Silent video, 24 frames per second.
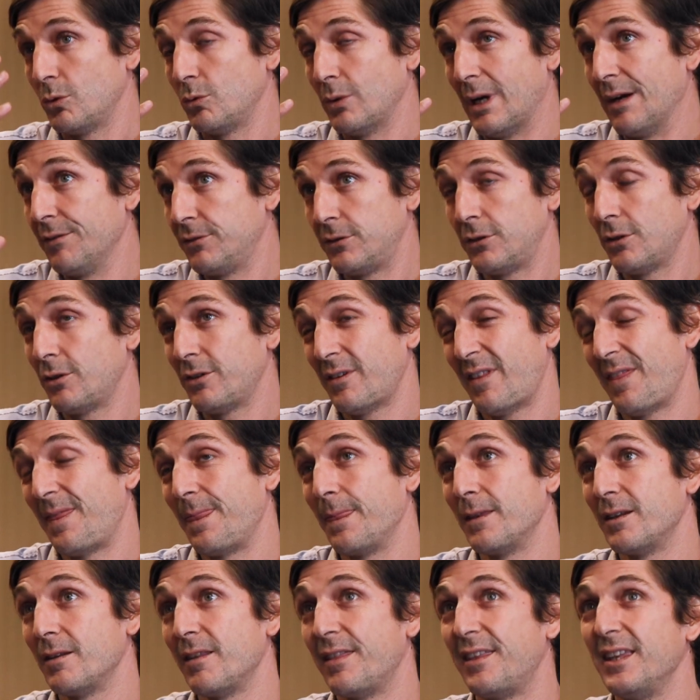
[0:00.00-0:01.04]
after
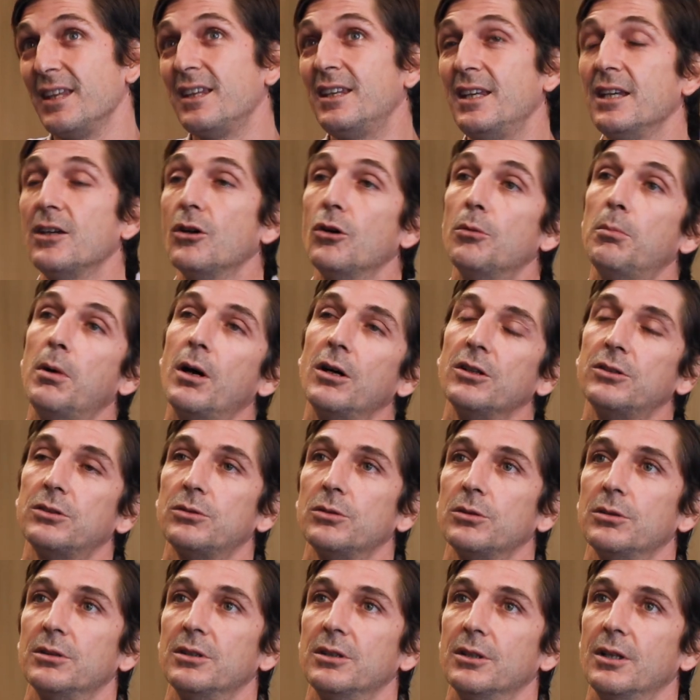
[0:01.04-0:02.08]
thinking about
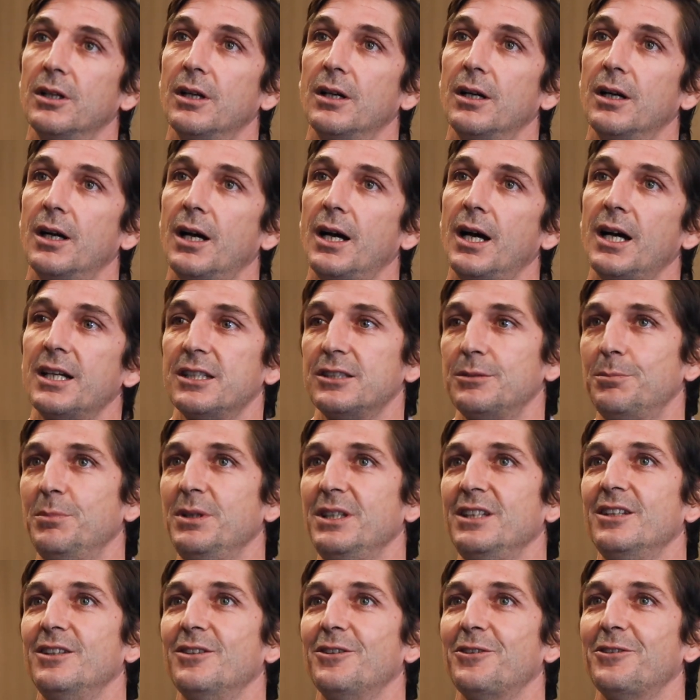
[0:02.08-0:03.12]
has
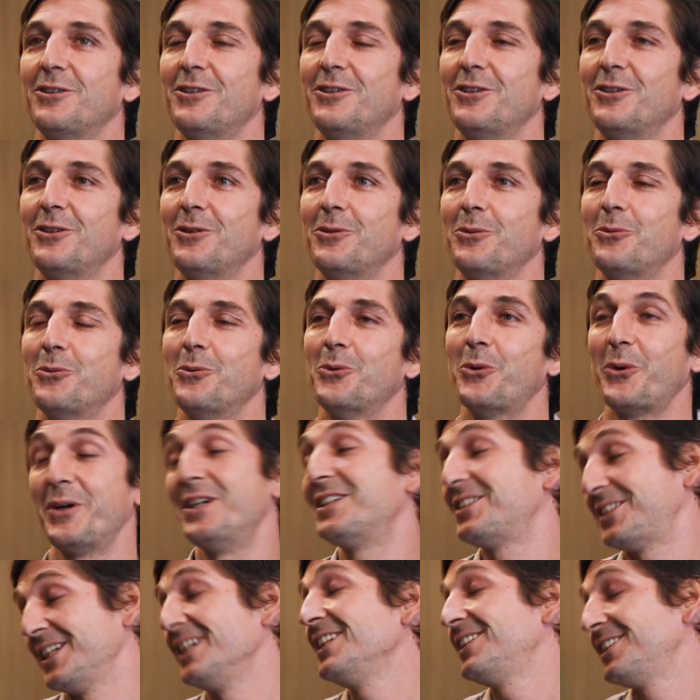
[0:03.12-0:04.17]
been real
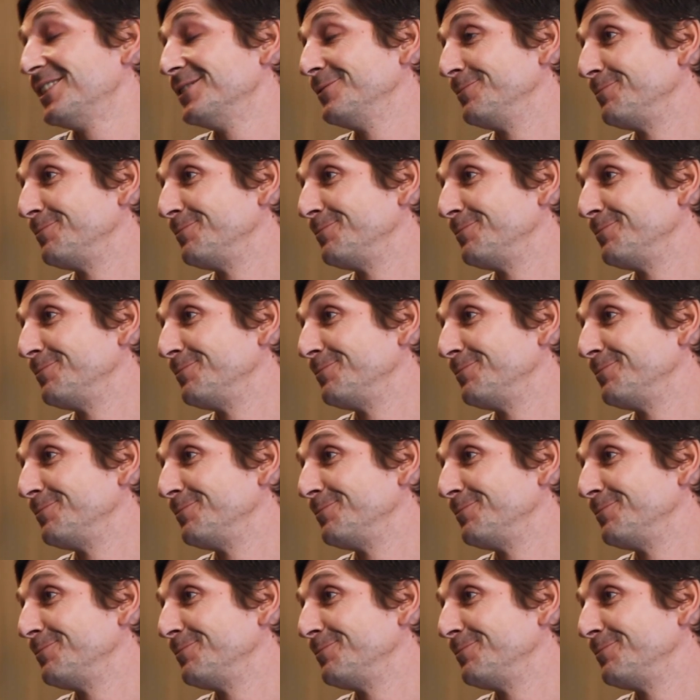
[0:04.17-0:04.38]
estate.